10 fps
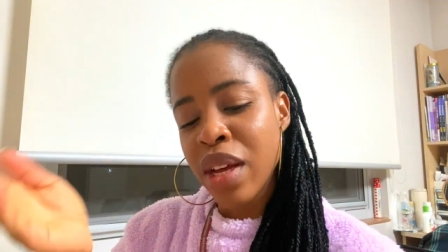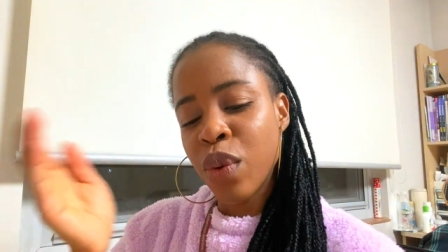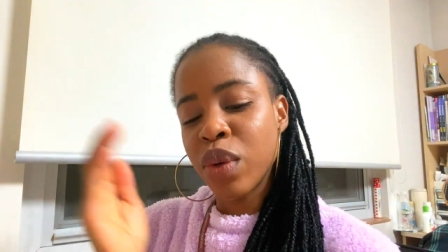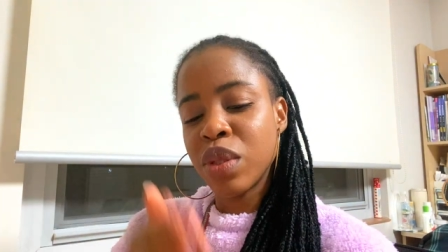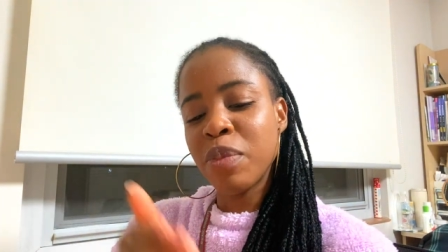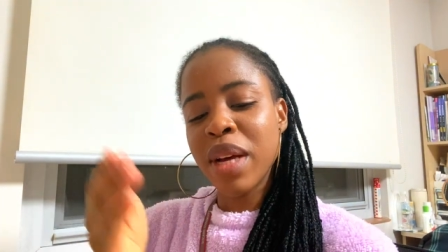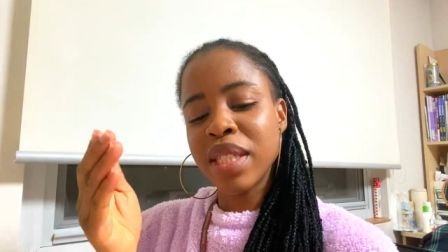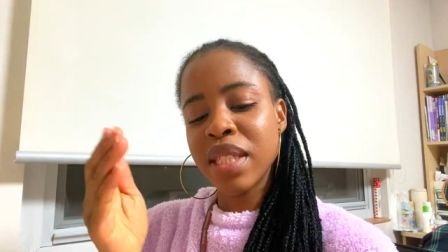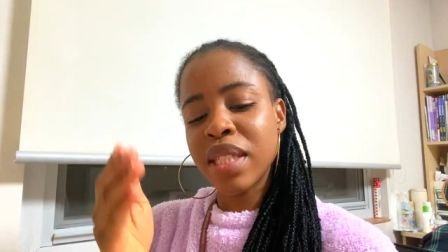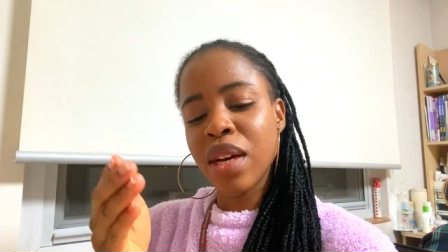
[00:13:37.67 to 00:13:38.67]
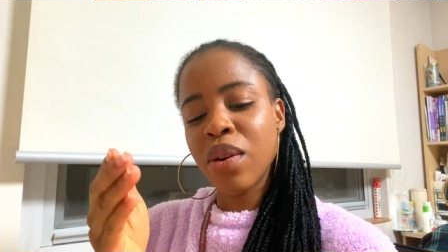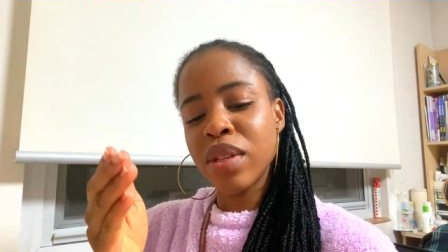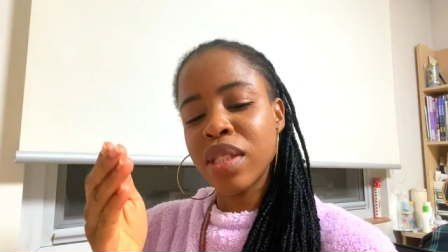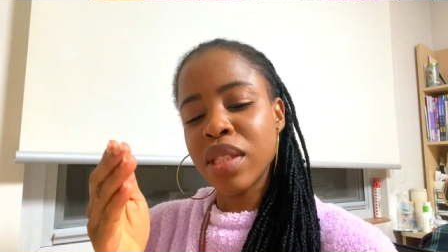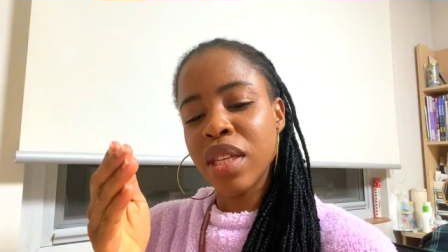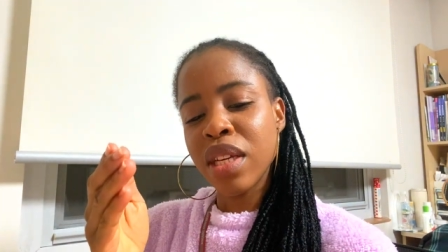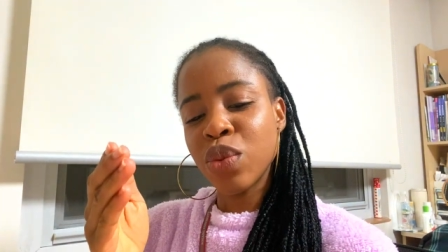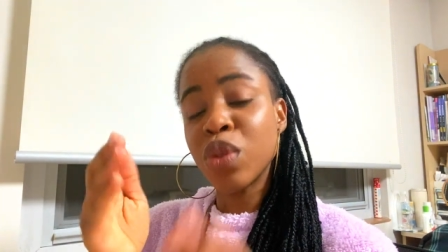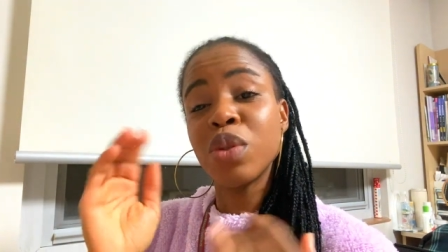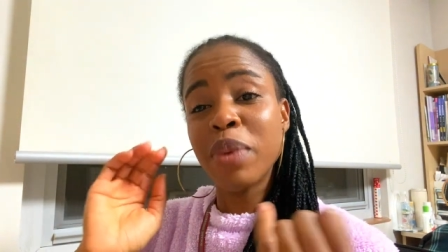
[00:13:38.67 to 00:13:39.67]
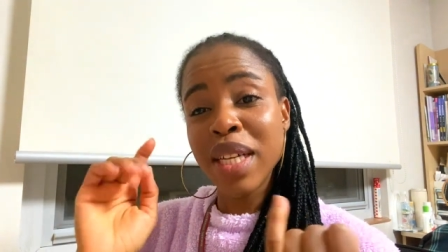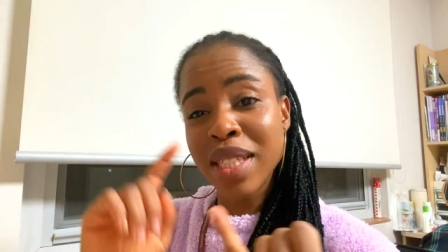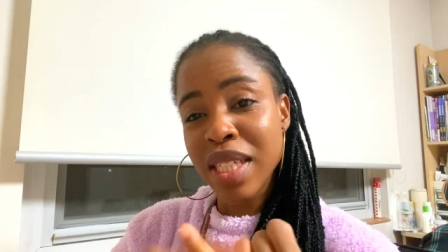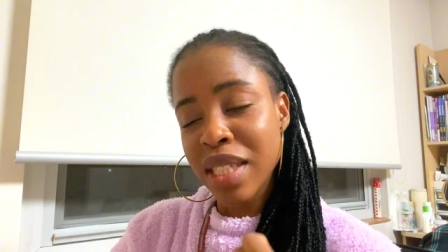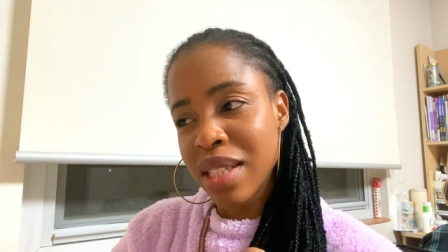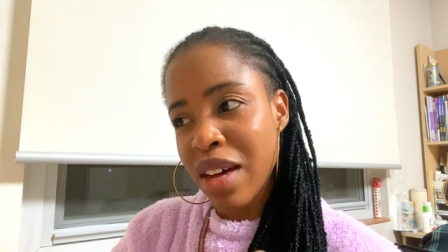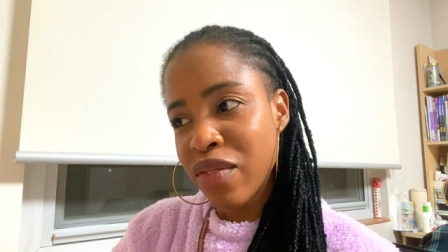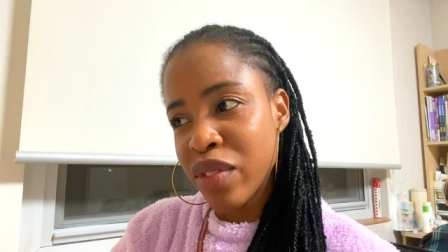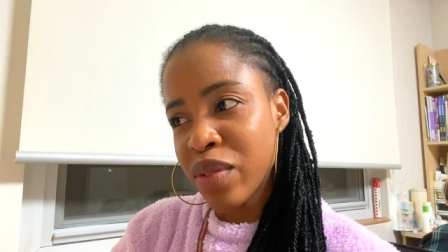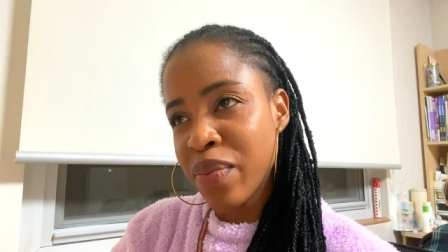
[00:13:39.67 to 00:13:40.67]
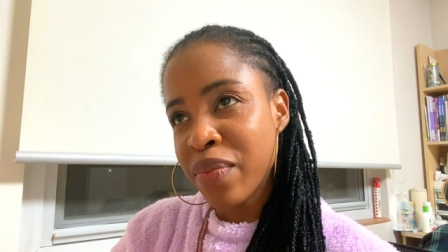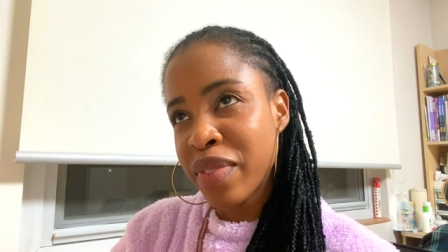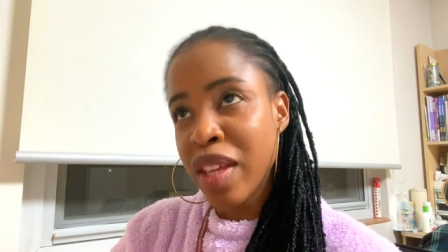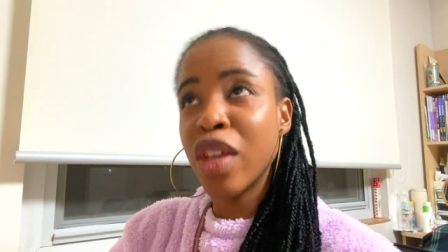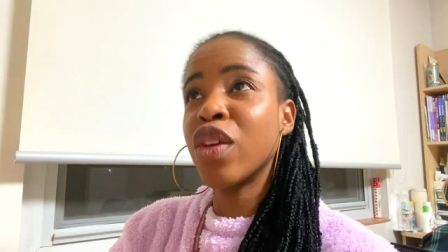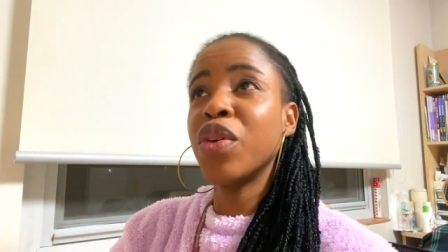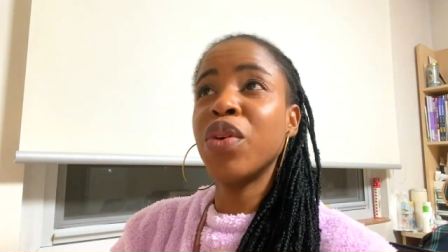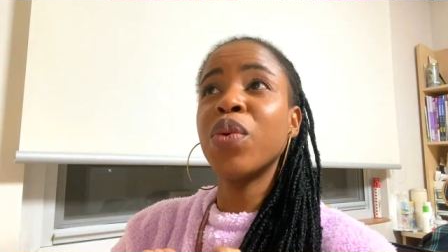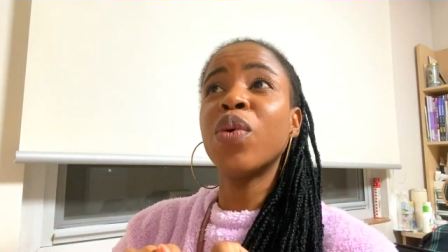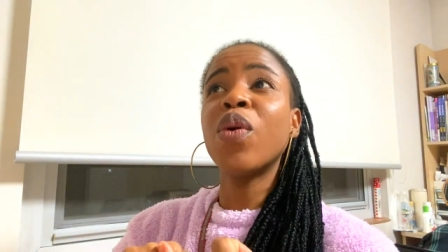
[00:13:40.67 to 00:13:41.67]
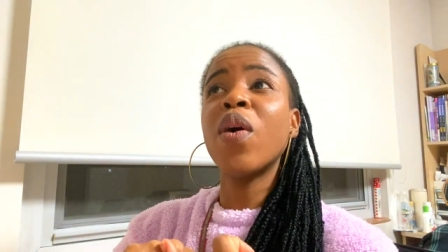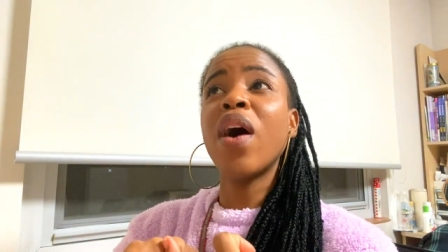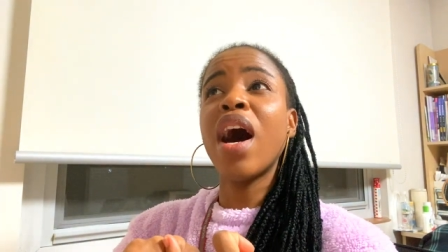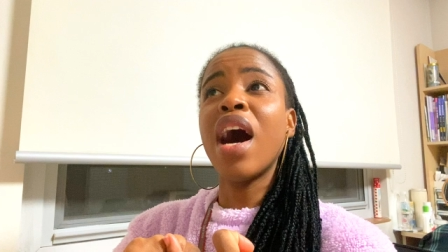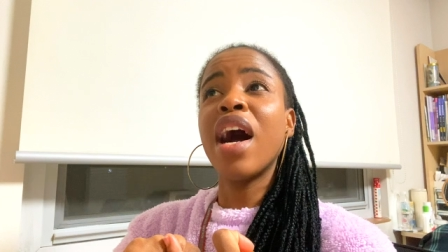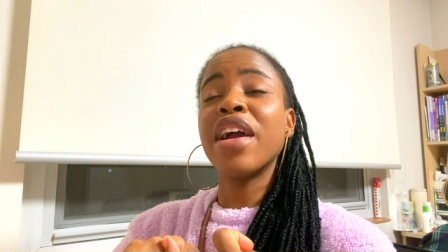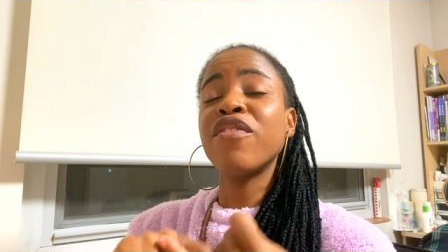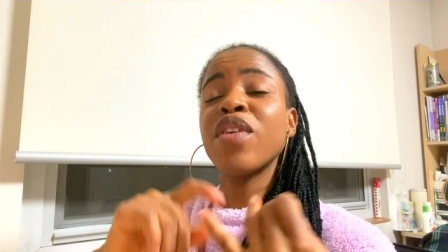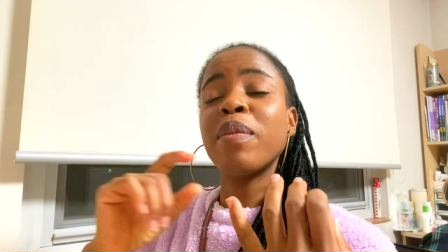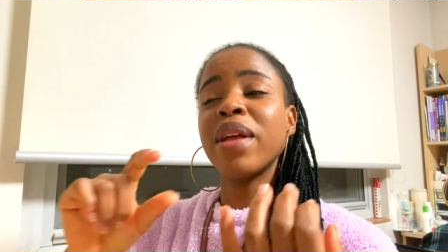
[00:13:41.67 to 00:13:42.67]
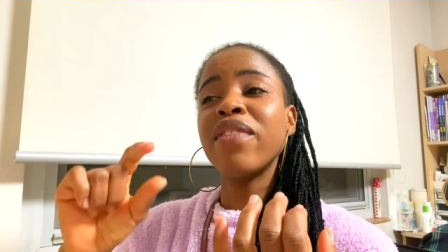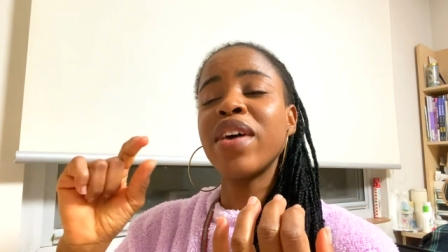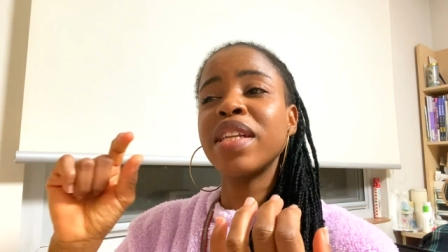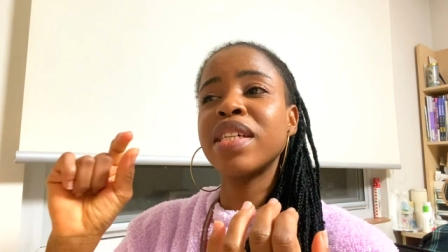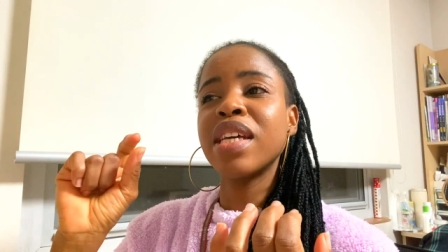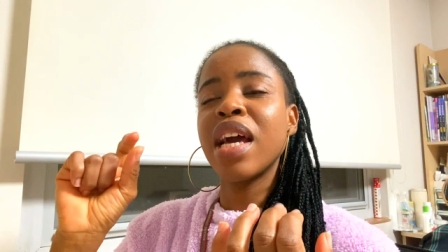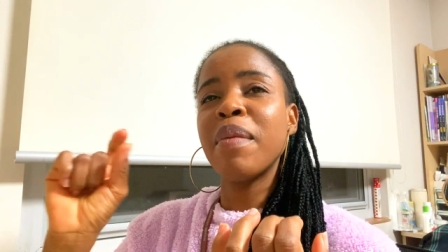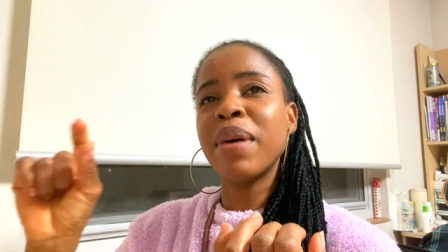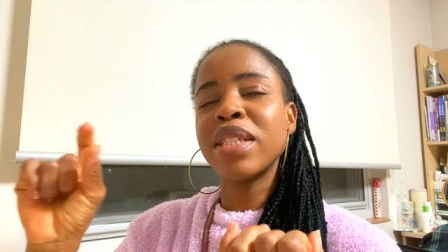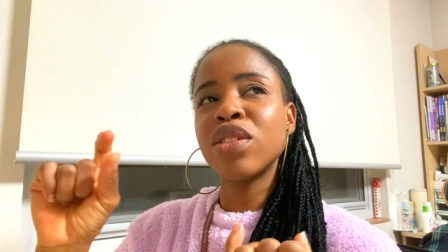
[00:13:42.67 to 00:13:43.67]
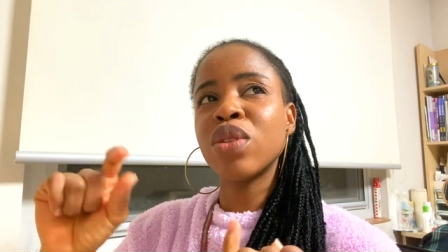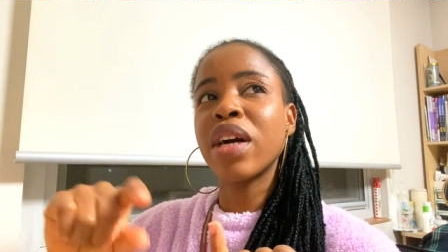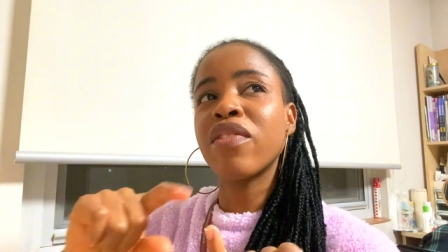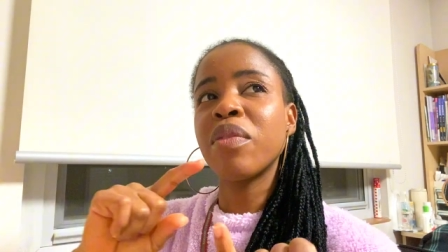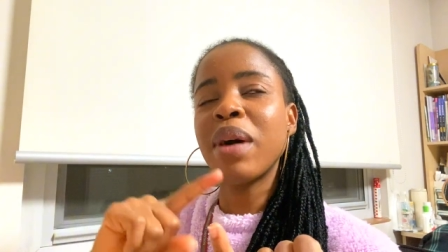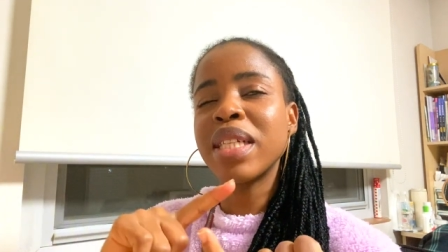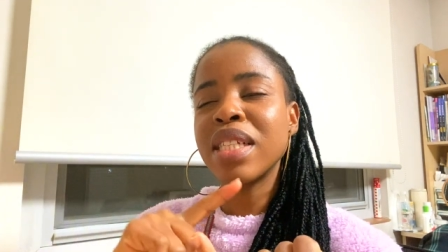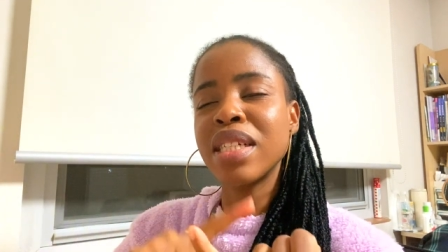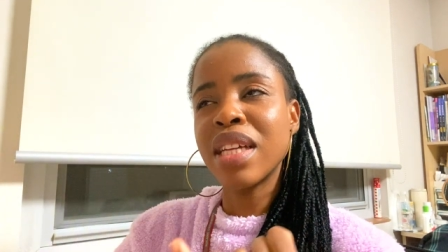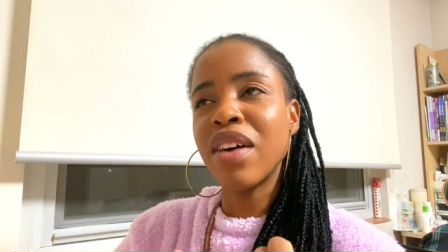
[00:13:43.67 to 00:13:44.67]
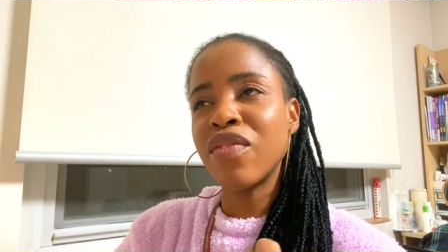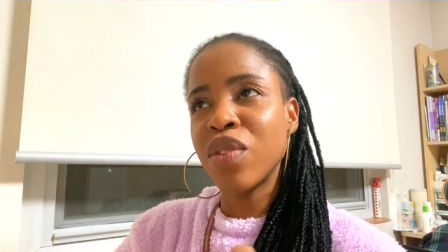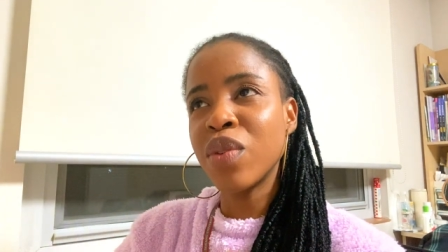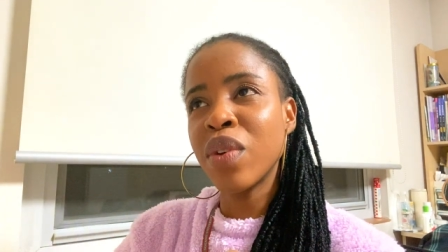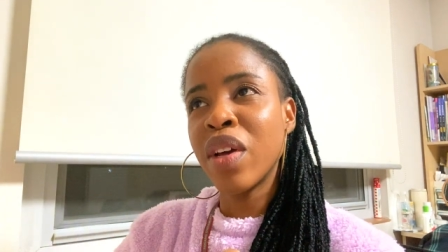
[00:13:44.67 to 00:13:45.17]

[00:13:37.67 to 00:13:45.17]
Once you pass the second stage, once you pass the interview, you are, if you apply via the embassy track, if you pass the interview